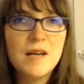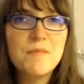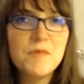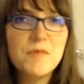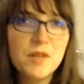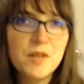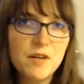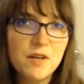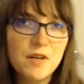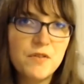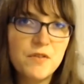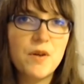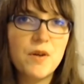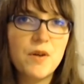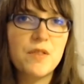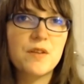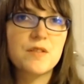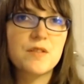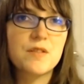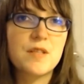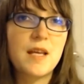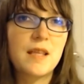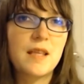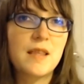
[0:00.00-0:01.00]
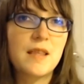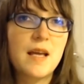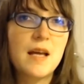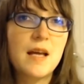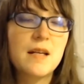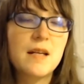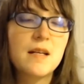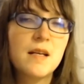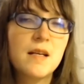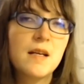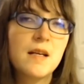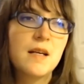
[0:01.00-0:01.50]
There are a few others like
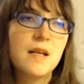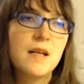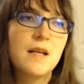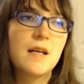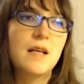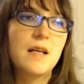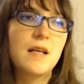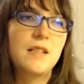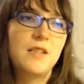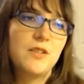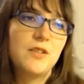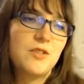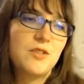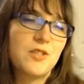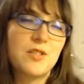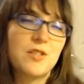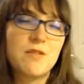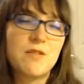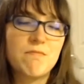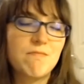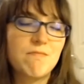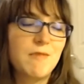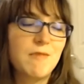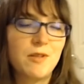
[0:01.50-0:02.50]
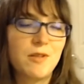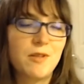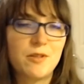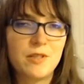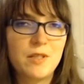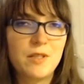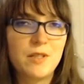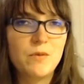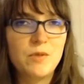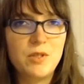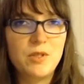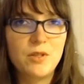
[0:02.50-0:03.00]
that. You'll just
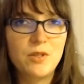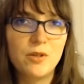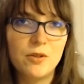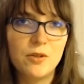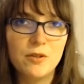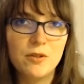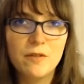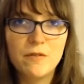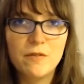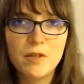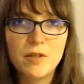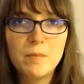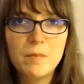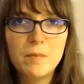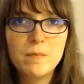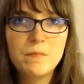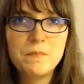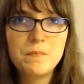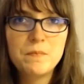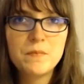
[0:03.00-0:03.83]
learn it when you learn the verb.